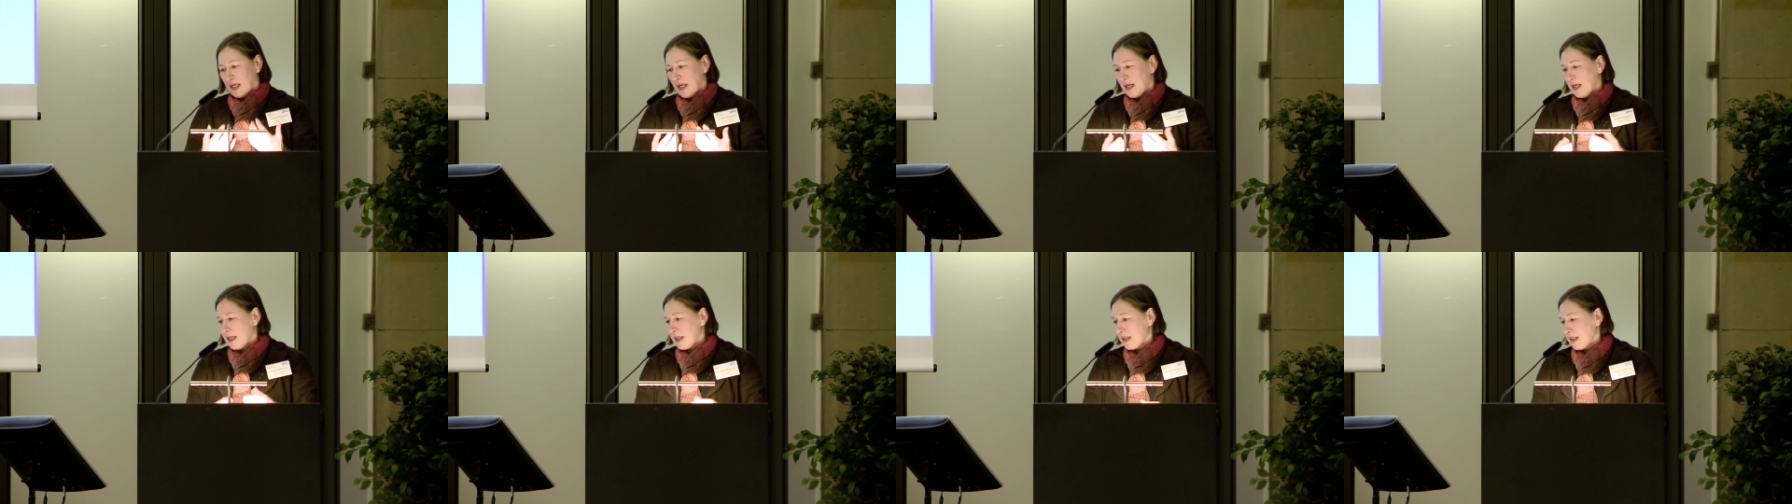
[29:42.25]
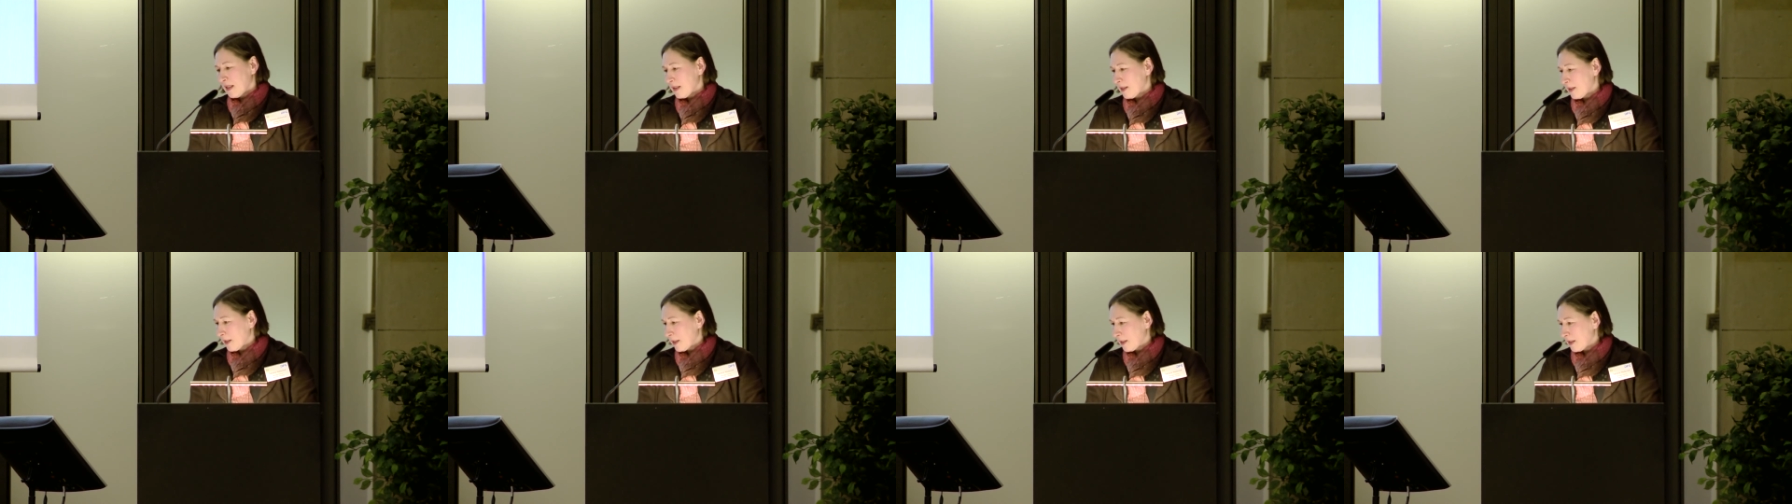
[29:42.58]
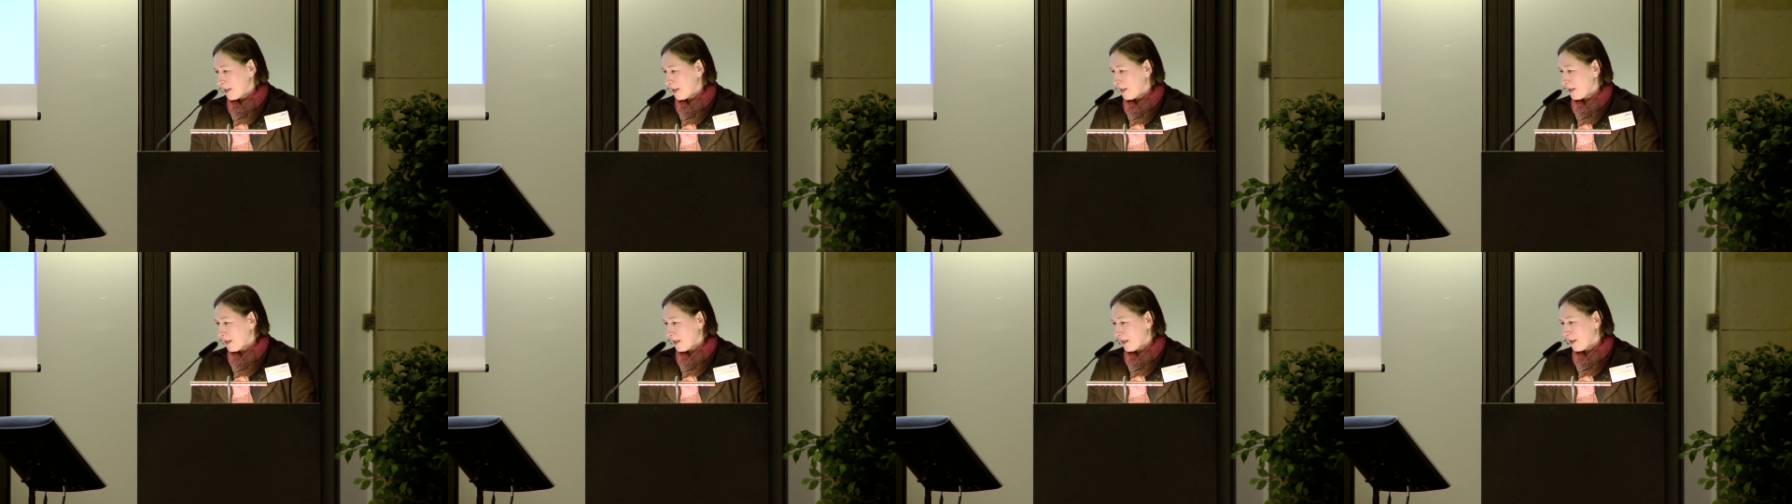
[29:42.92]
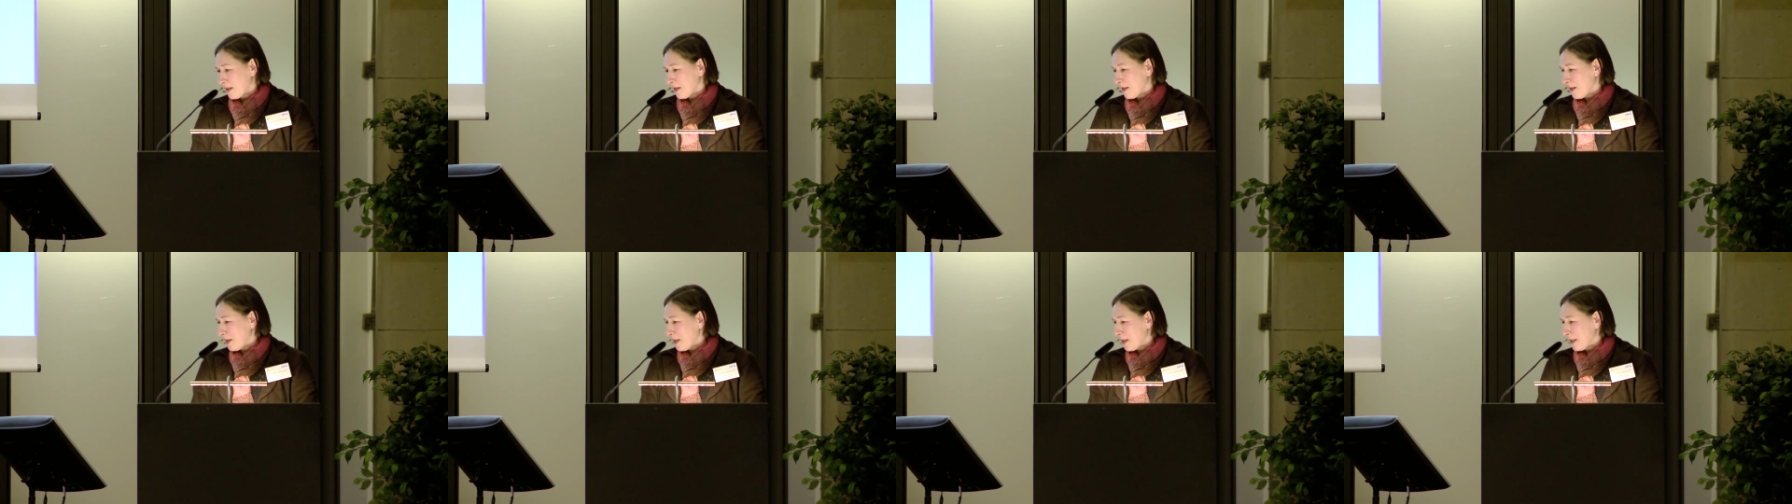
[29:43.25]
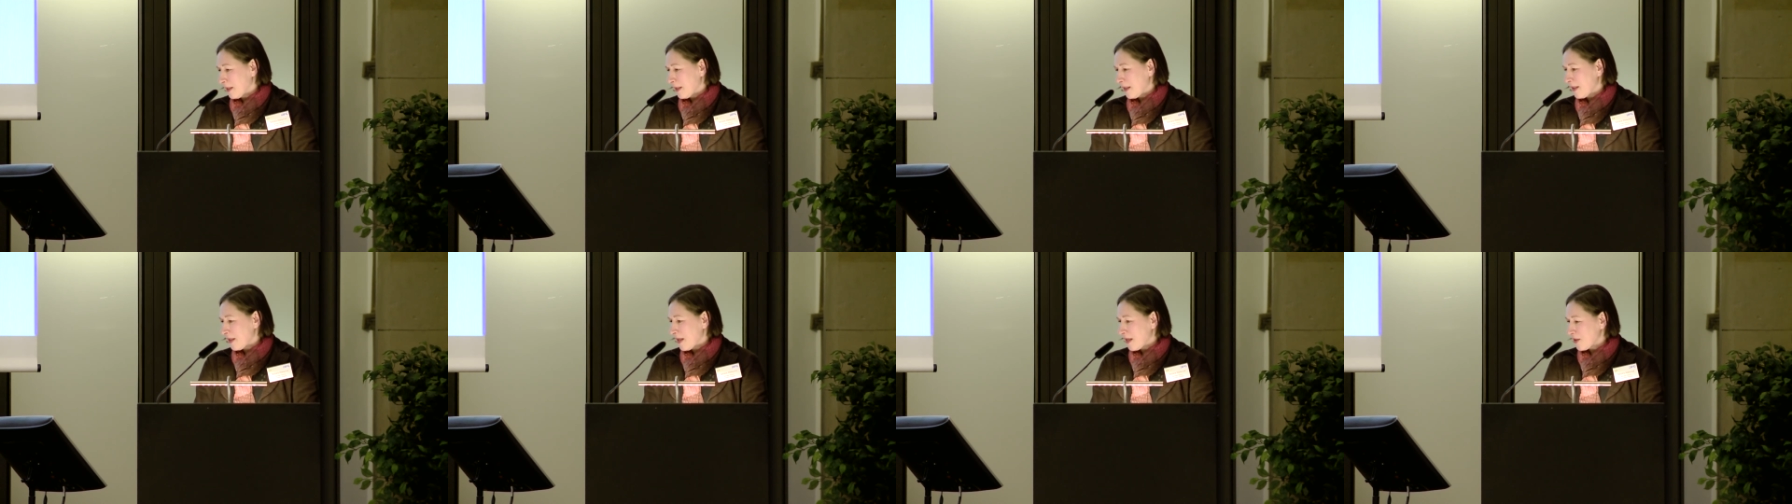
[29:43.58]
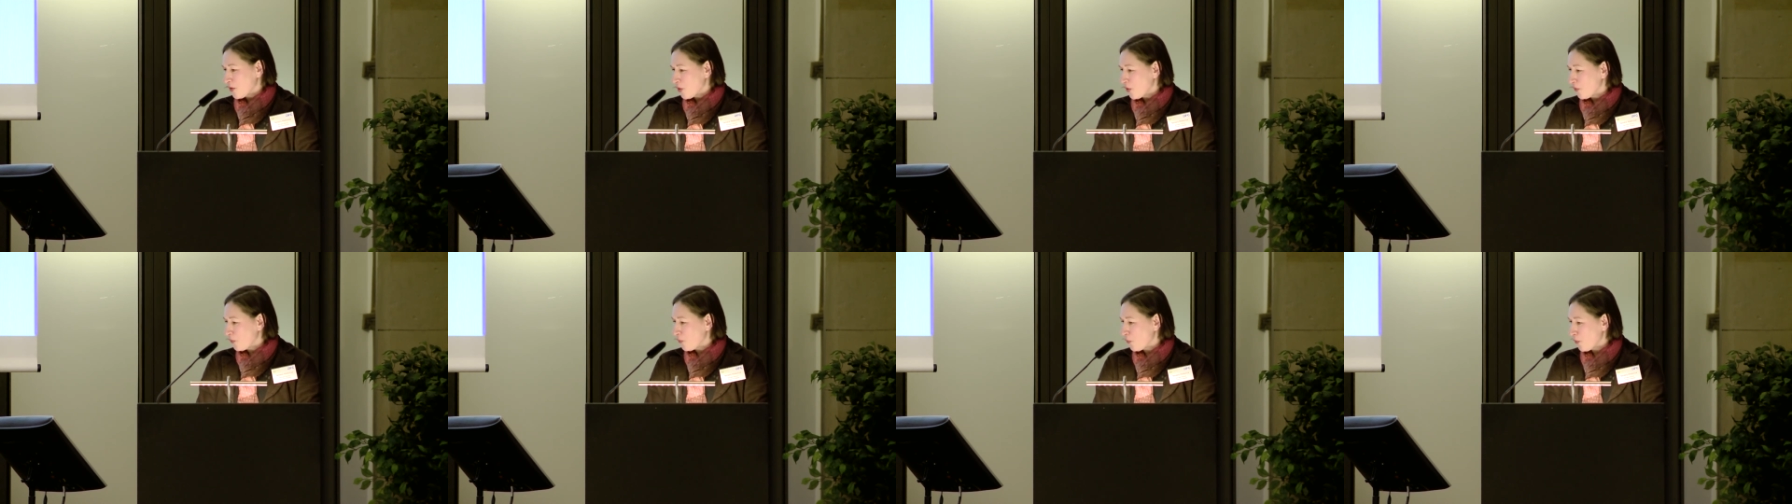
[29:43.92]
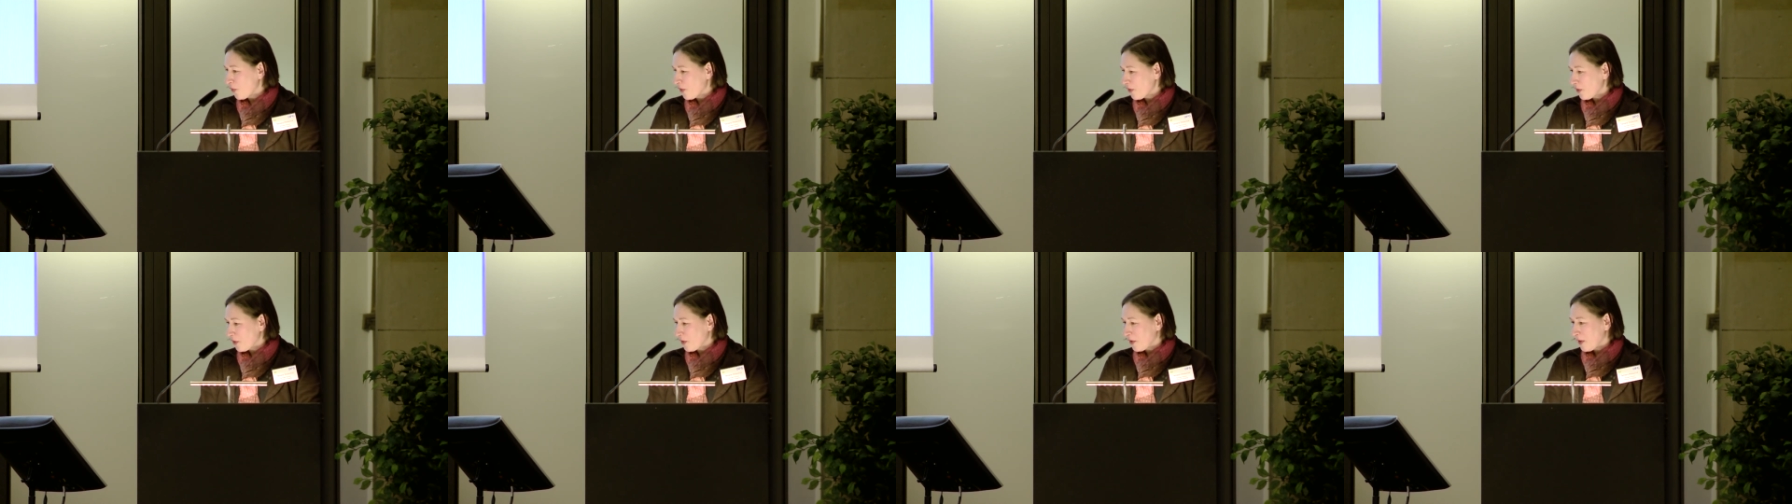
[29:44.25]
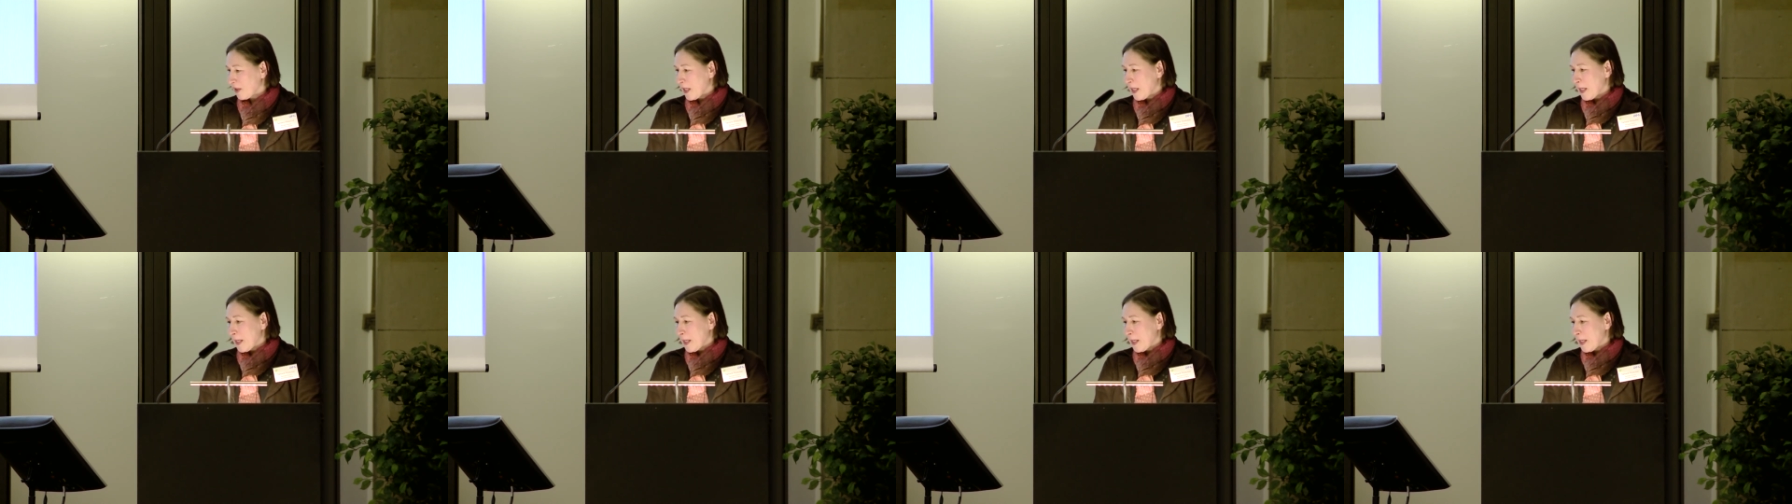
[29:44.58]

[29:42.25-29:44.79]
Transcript: uh, uh and, and, and, uh, and, so forth.